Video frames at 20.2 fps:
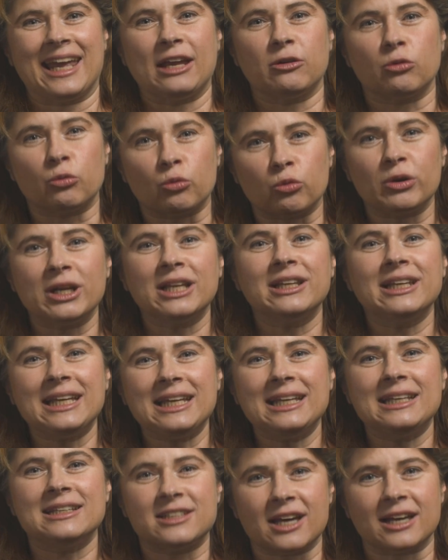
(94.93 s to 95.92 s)
It
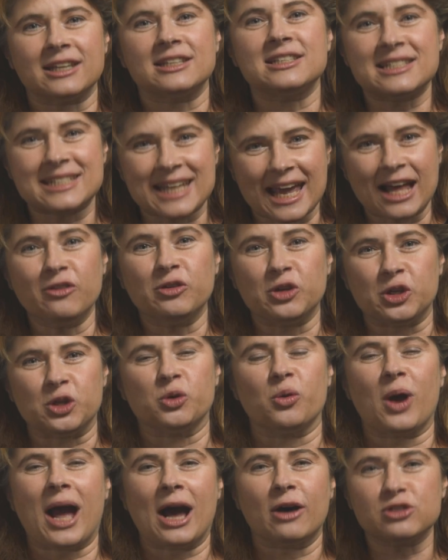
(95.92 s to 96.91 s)
really does tell
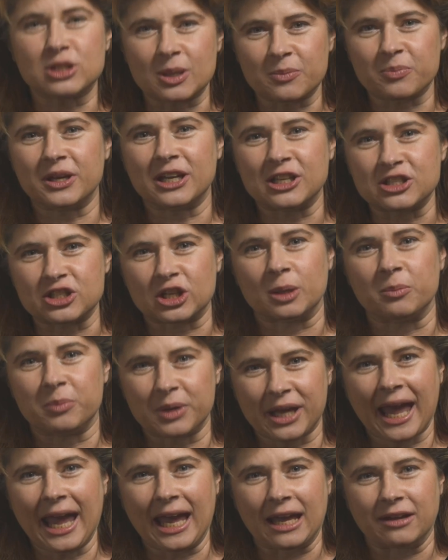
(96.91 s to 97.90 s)
you how something is going to
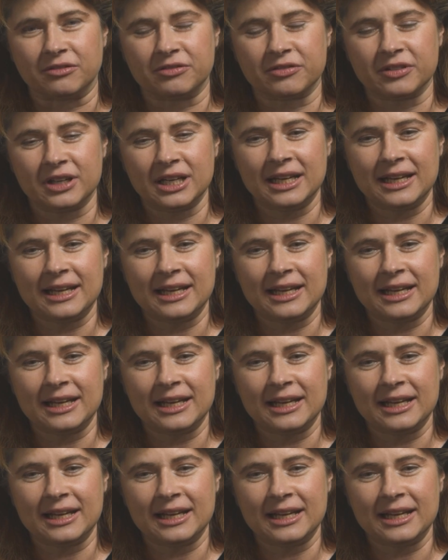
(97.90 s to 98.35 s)
behave.